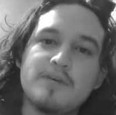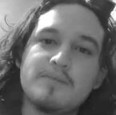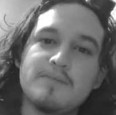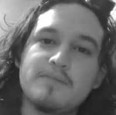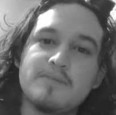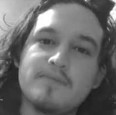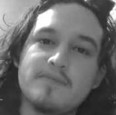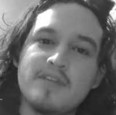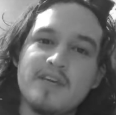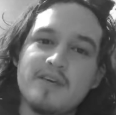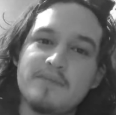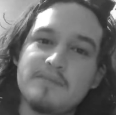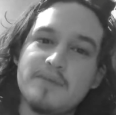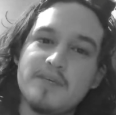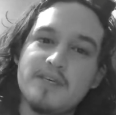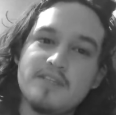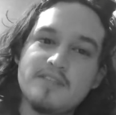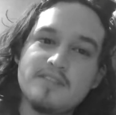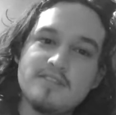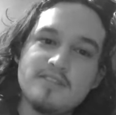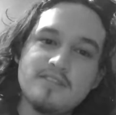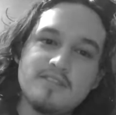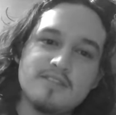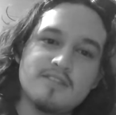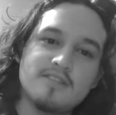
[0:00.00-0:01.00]
That
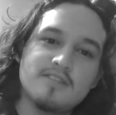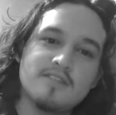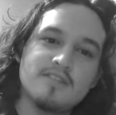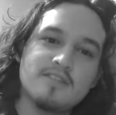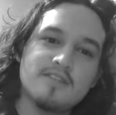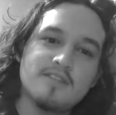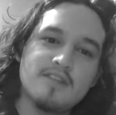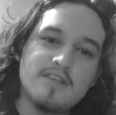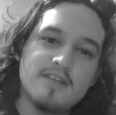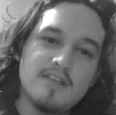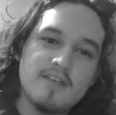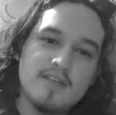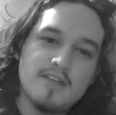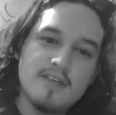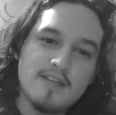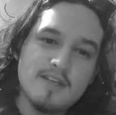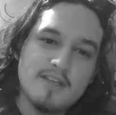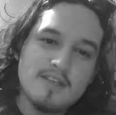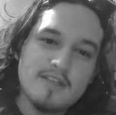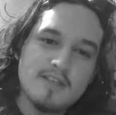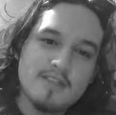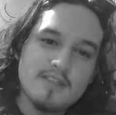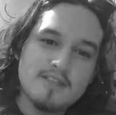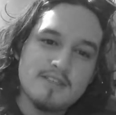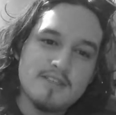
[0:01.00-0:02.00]
means
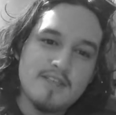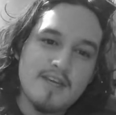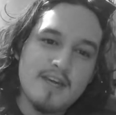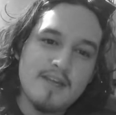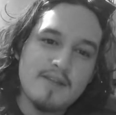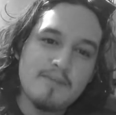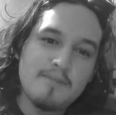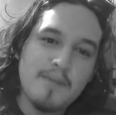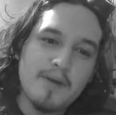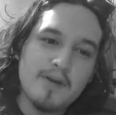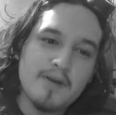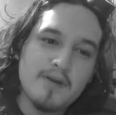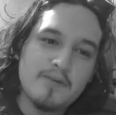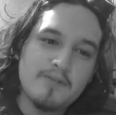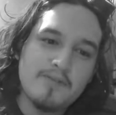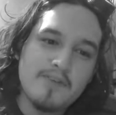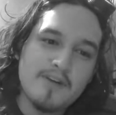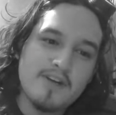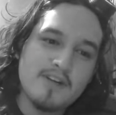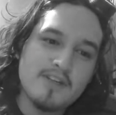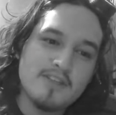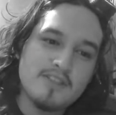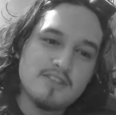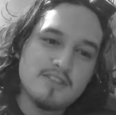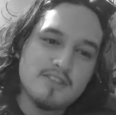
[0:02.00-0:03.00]
10
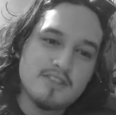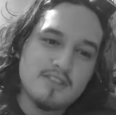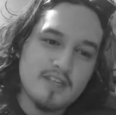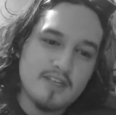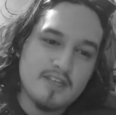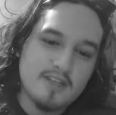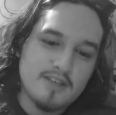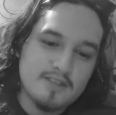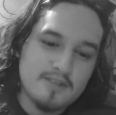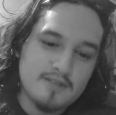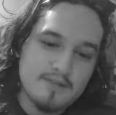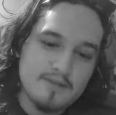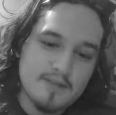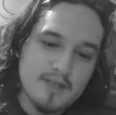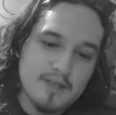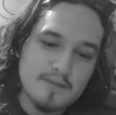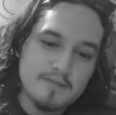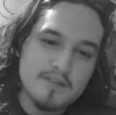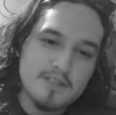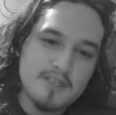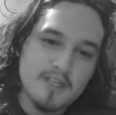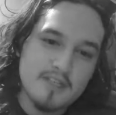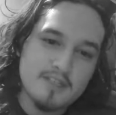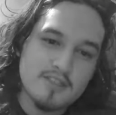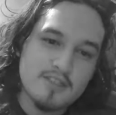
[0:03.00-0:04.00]
microfarads times
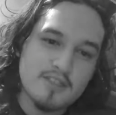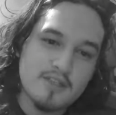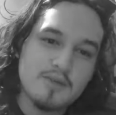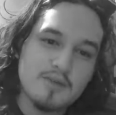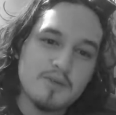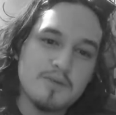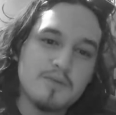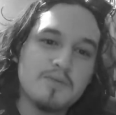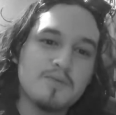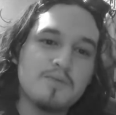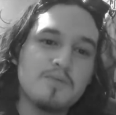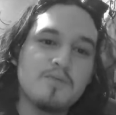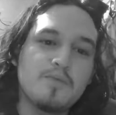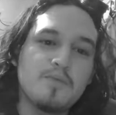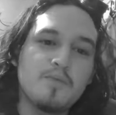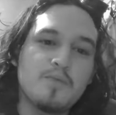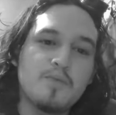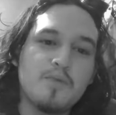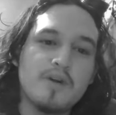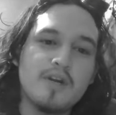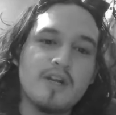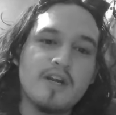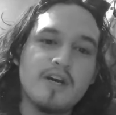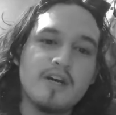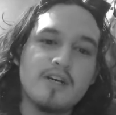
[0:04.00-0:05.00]
10 to the
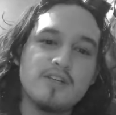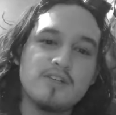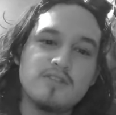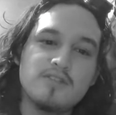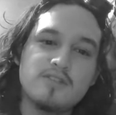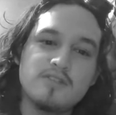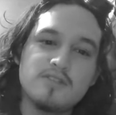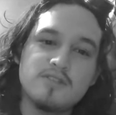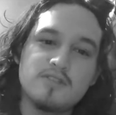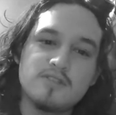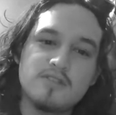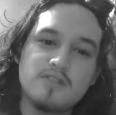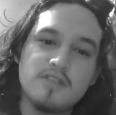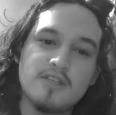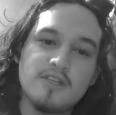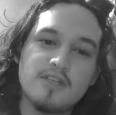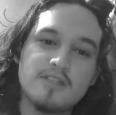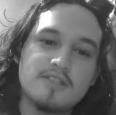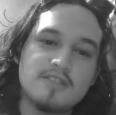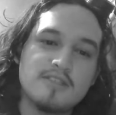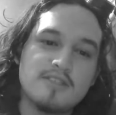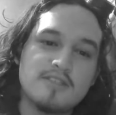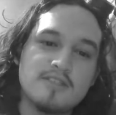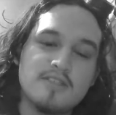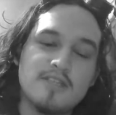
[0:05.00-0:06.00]
100 to the
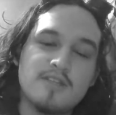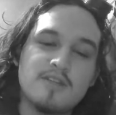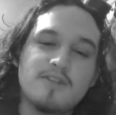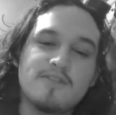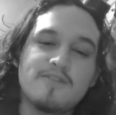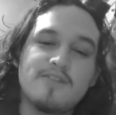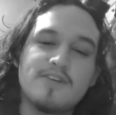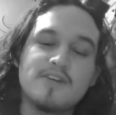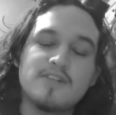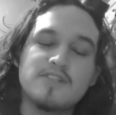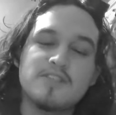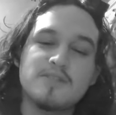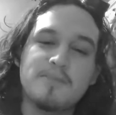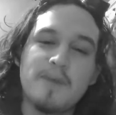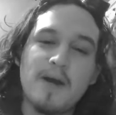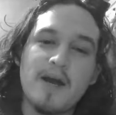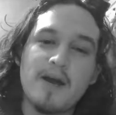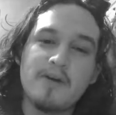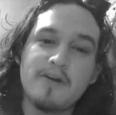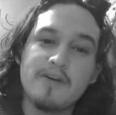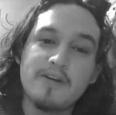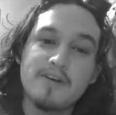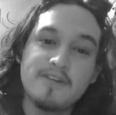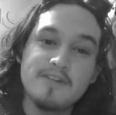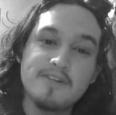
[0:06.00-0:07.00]
first
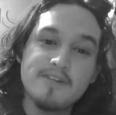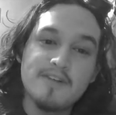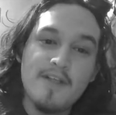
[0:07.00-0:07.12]
power.